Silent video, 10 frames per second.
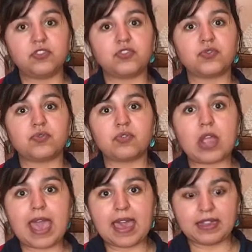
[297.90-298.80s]

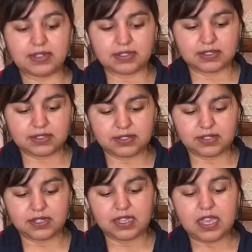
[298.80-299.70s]
Tracks.
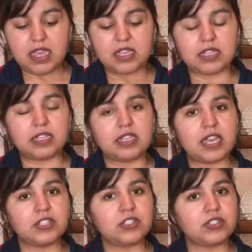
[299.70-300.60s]

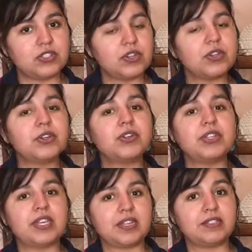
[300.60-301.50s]
Yes, sir,
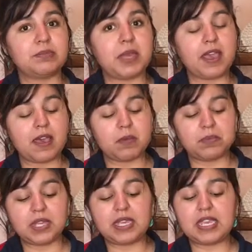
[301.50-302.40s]
yes, ma'am,
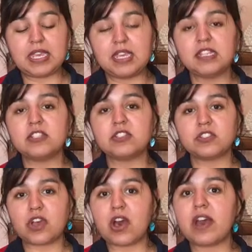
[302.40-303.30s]
he
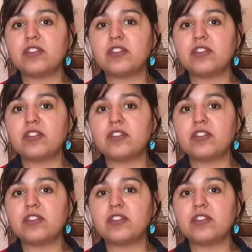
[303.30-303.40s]
saw